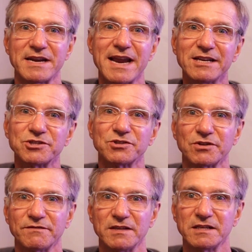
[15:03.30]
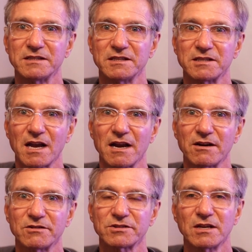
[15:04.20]
nature of these
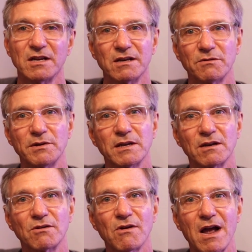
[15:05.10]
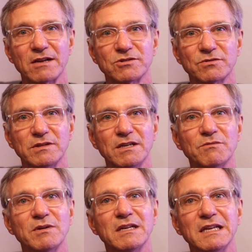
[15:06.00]
desires, we can gradually
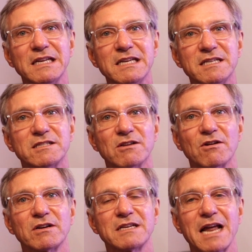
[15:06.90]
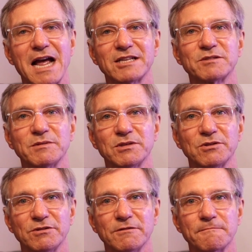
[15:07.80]
release our attachment
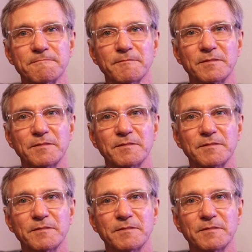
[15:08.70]
to them.